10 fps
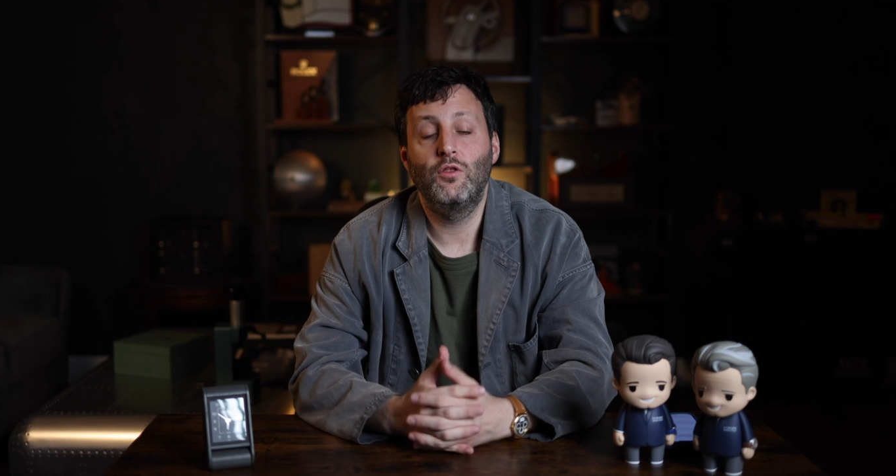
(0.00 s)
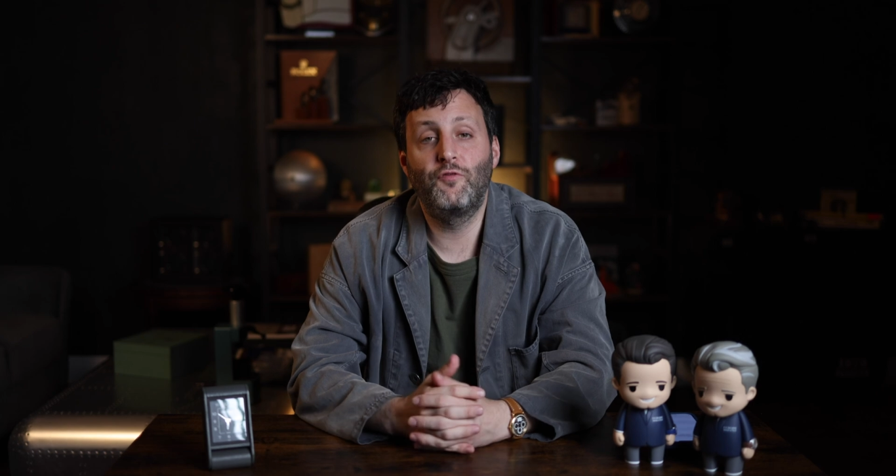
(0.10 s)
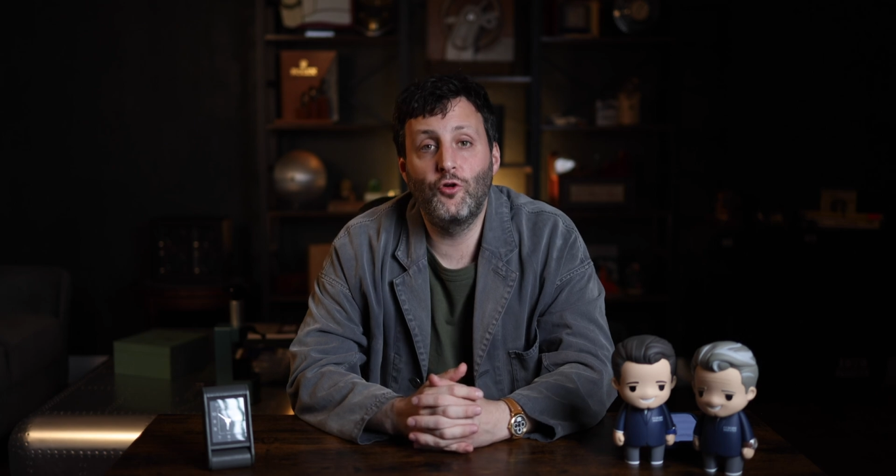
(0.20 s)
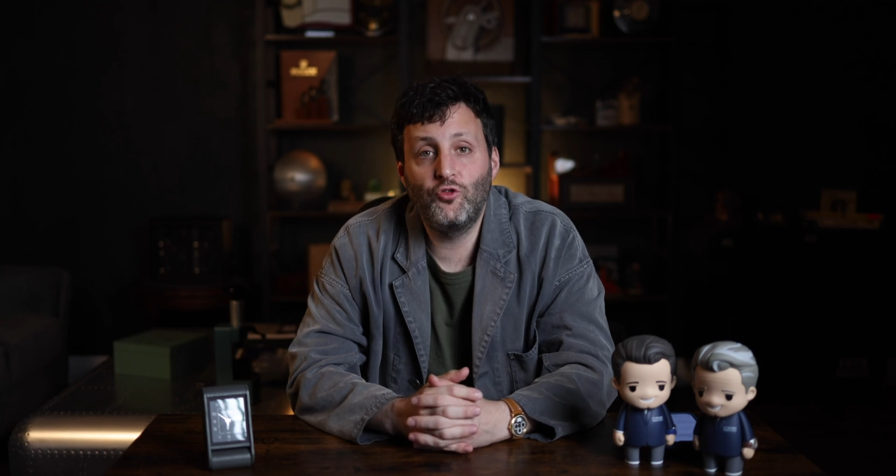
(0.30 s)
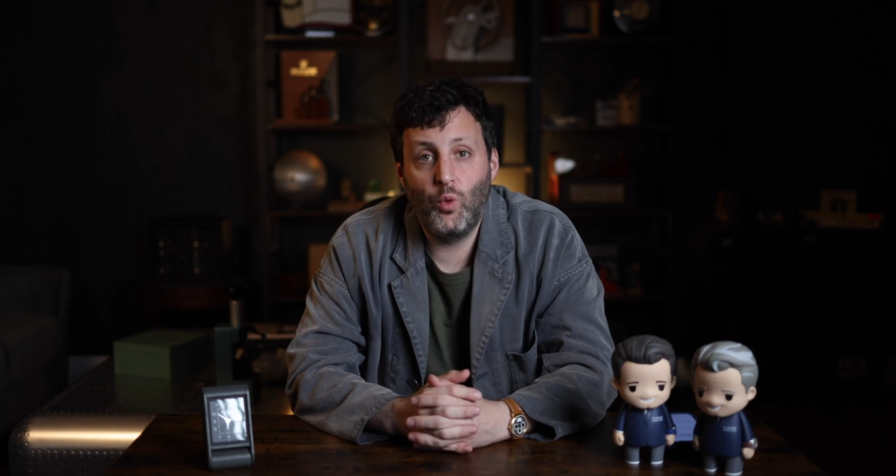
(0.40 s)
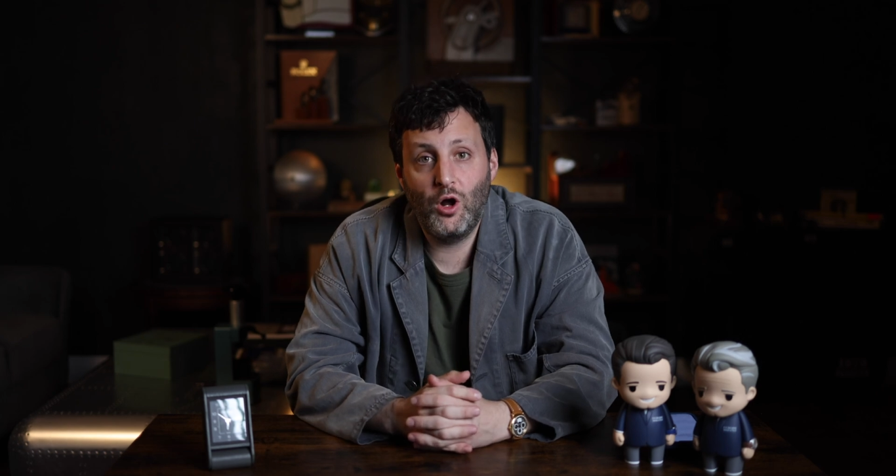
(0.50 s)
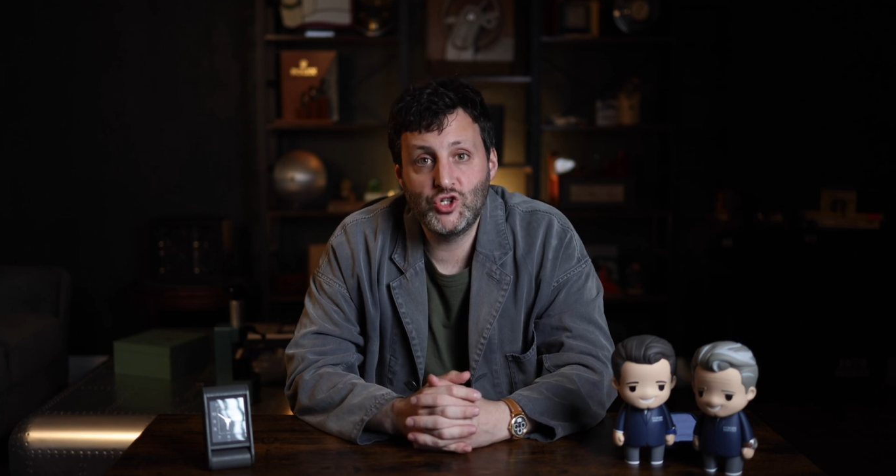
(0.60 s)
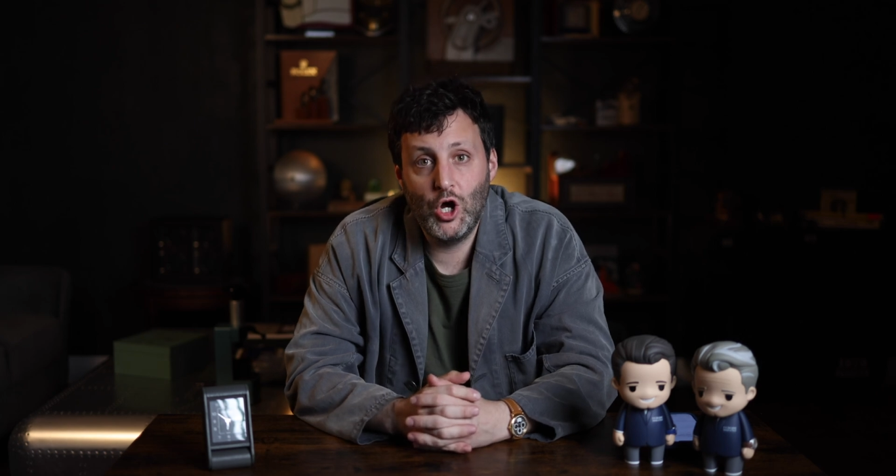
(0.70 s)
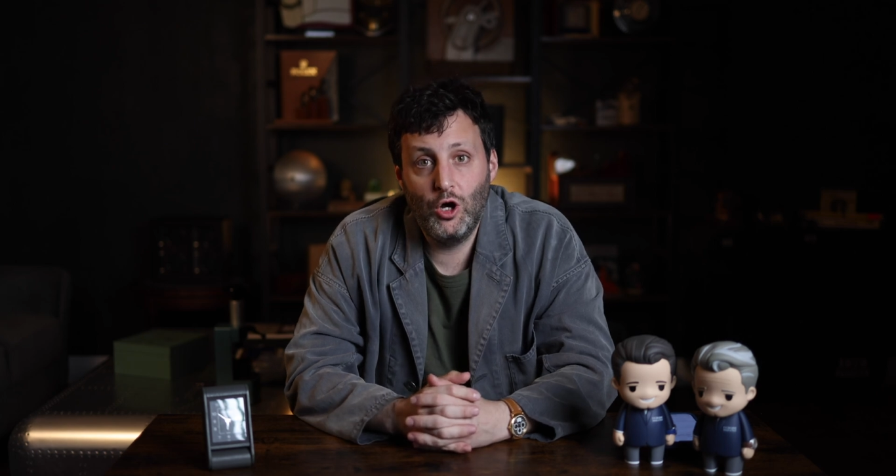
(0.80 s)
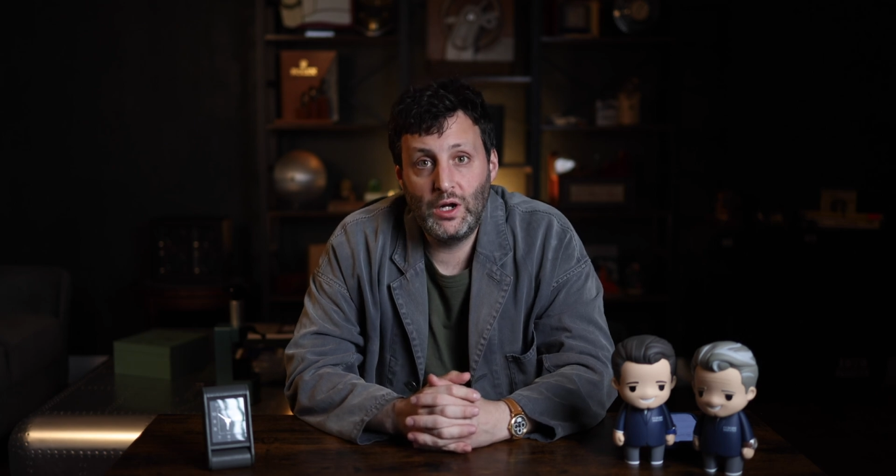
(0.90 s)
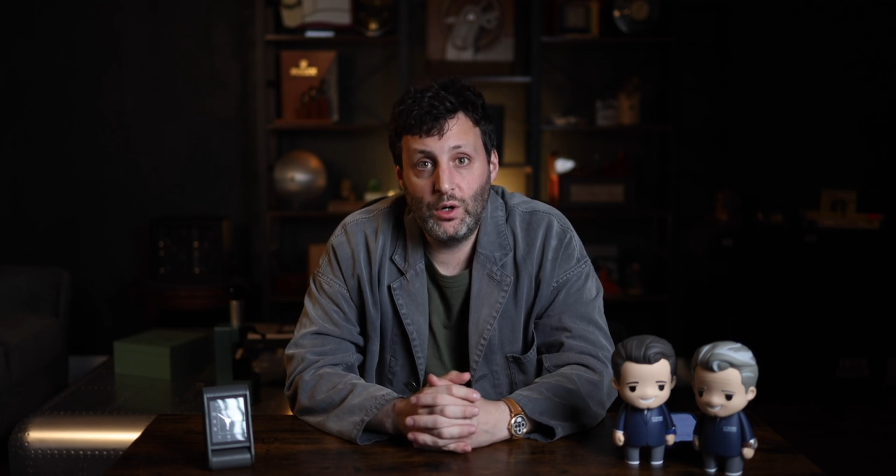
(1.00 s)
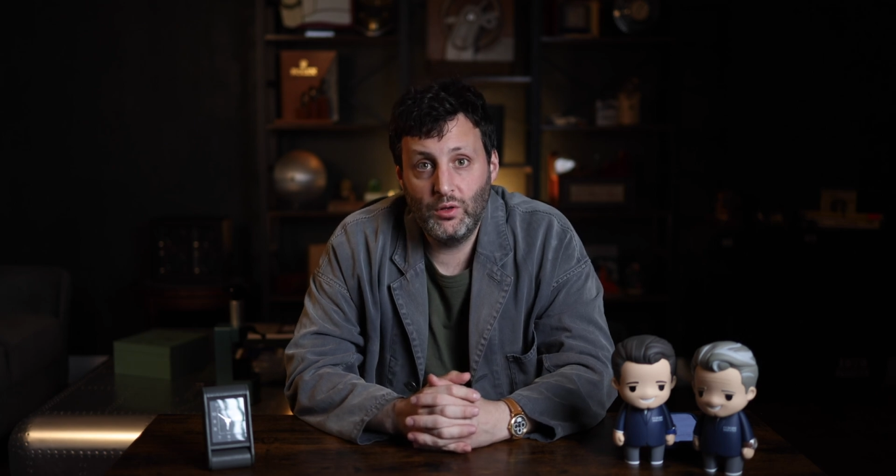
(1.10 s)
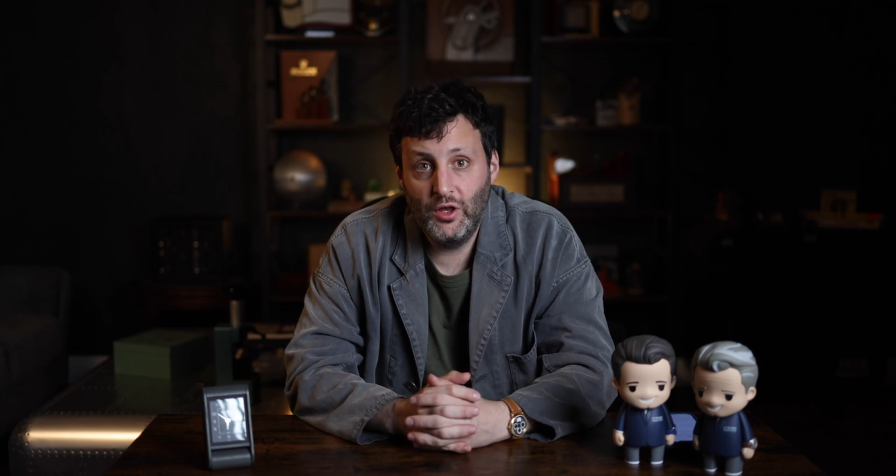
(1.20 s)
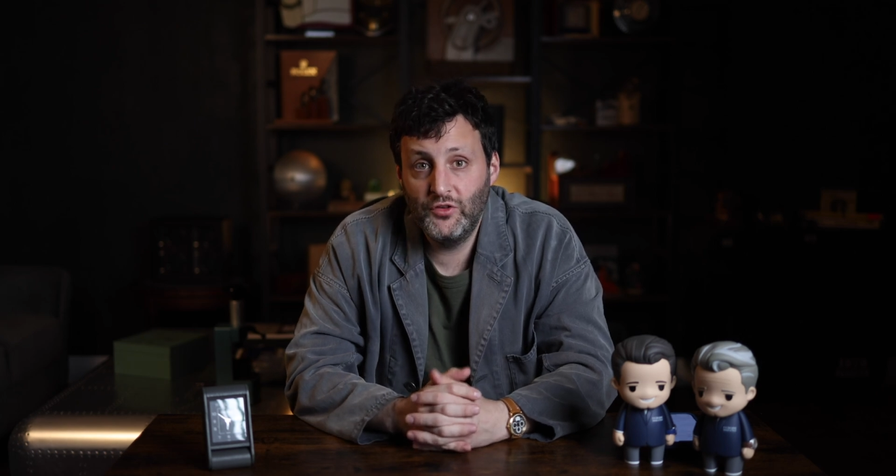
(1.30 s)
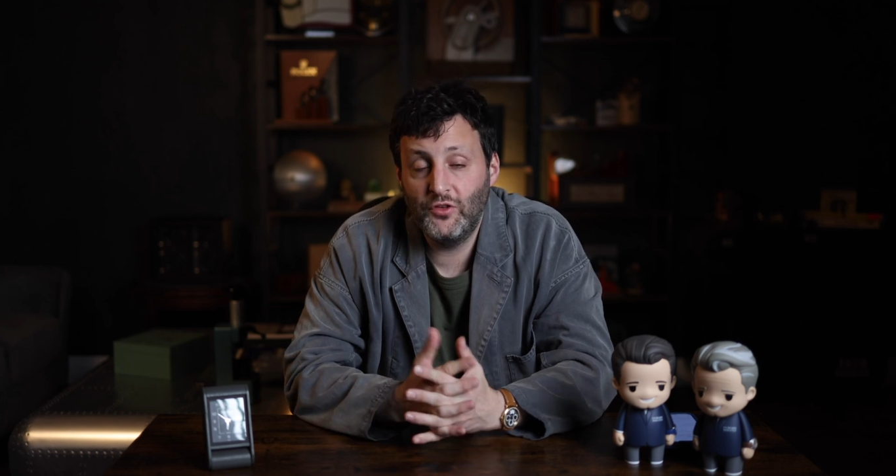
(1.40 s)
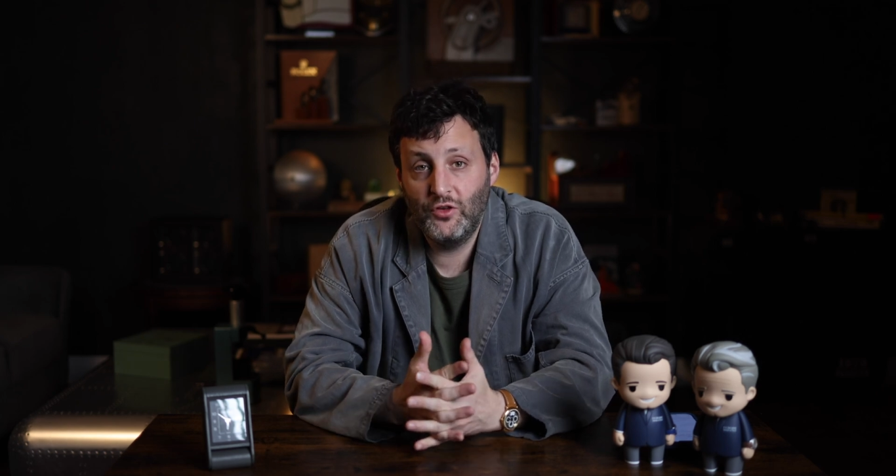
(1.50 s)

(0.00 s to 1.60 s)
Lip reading: The first watch on our list